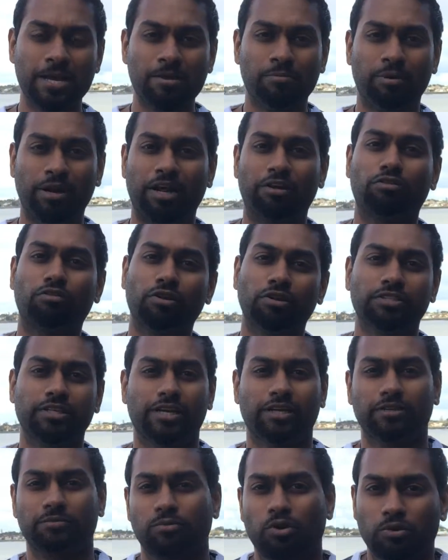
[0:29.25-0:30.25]
But I thought I'll
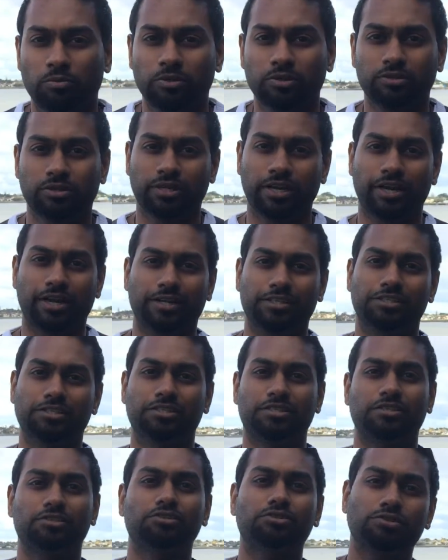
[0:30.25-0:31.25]
take a moment today and
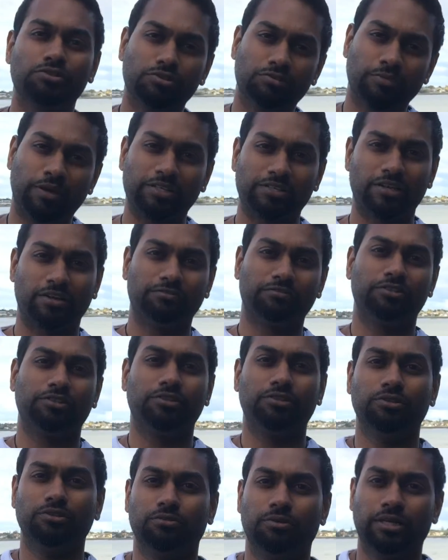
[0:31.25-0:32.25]
just introduce myself to
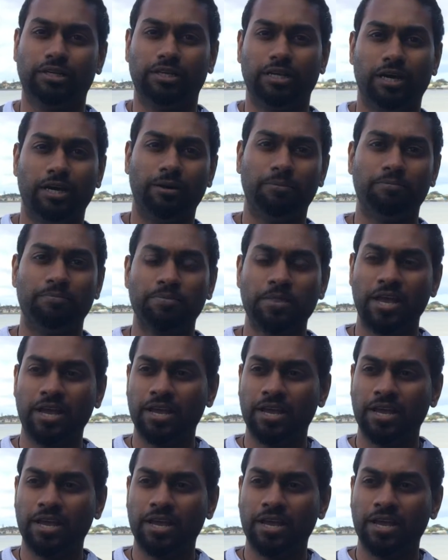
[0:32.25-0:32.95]
you, and